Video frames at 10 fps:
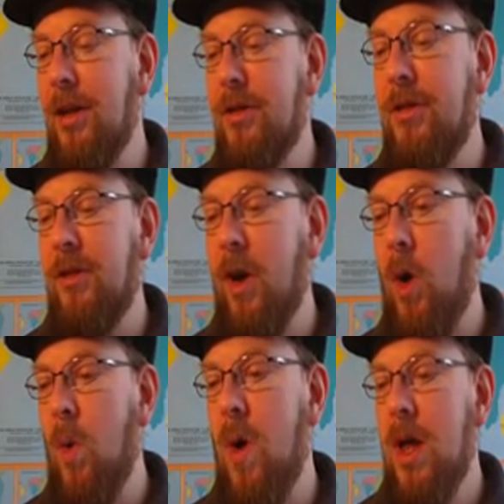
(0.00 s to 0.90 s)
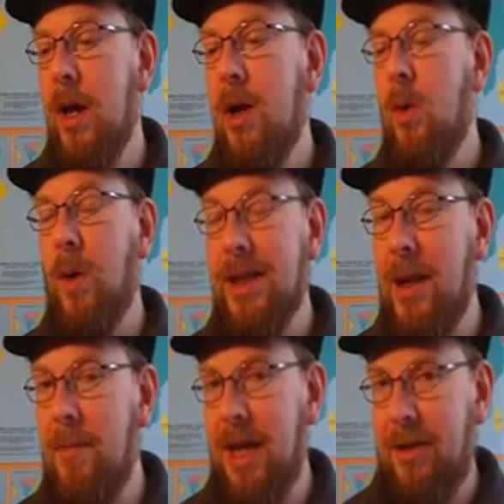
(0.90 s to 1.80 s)
so what
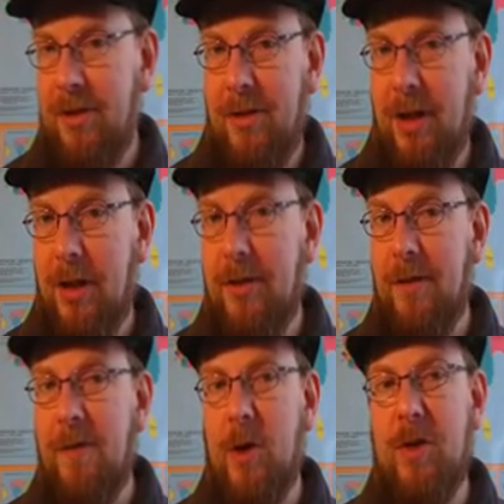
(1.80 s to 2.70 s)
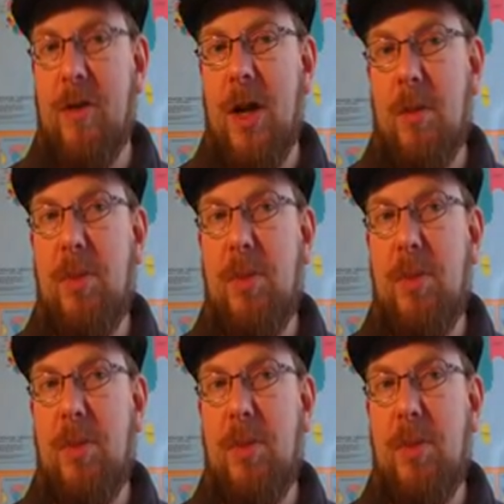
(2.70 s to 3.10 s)
that means is that first of all,